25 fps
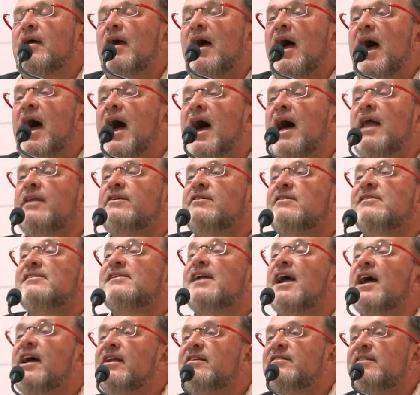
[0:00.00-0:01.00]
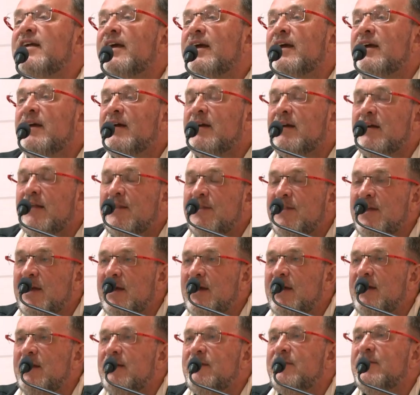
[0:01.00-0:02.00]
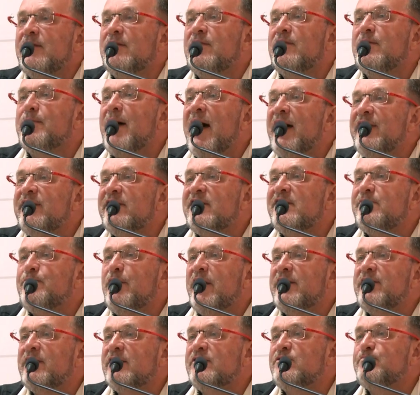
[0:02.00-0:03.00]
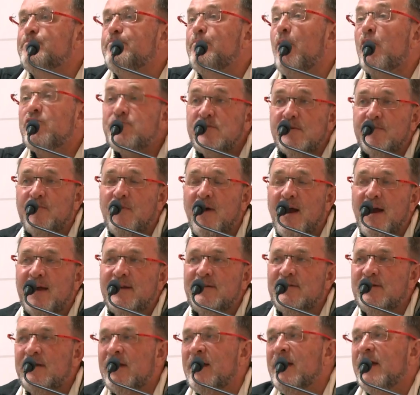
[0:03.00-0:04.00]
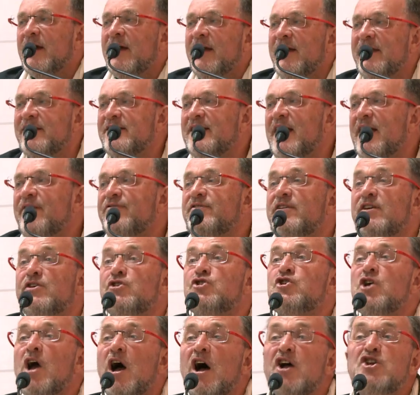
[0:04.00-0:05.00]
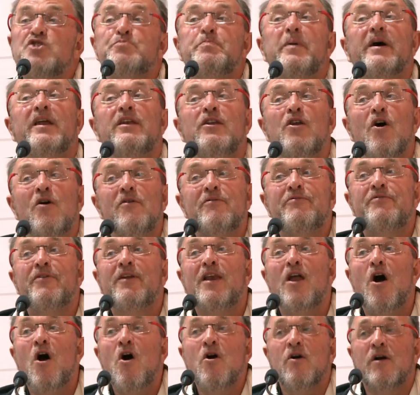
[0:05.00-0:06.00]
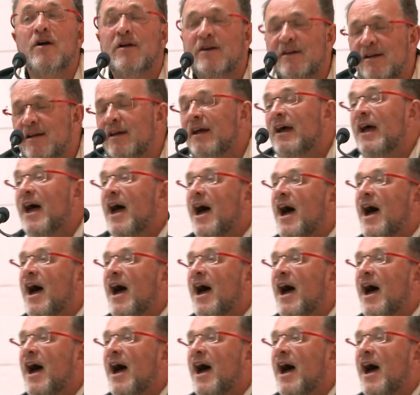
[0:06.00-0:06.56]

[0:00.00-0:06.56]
And Sher Singh, the man spreader bottom right, is left in charge, but not for long,